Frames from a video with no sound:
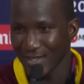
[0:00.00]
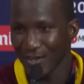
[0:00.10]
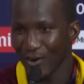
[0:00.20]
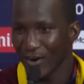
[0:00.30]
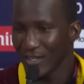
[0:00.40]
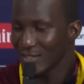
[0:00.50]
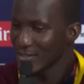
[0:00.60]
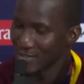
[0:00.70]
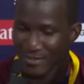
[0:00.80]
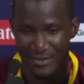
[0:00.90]
Long
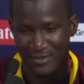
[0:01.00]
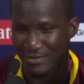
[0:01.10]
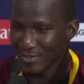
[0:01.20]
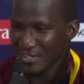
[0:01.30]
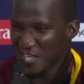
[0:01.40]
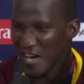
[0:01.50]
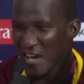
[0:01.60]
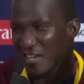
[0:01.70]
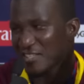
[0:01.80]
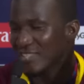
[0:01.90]
one?
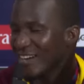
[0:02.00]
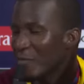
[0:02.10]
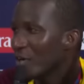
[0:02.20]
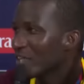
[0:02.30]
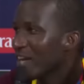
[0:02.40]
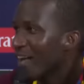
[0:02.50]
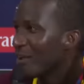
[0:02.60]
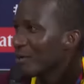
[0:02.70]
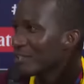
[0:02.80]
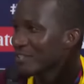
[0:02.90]
Yes, come on,
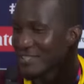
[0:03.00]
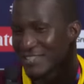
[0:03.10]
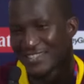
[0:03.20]
Carlos.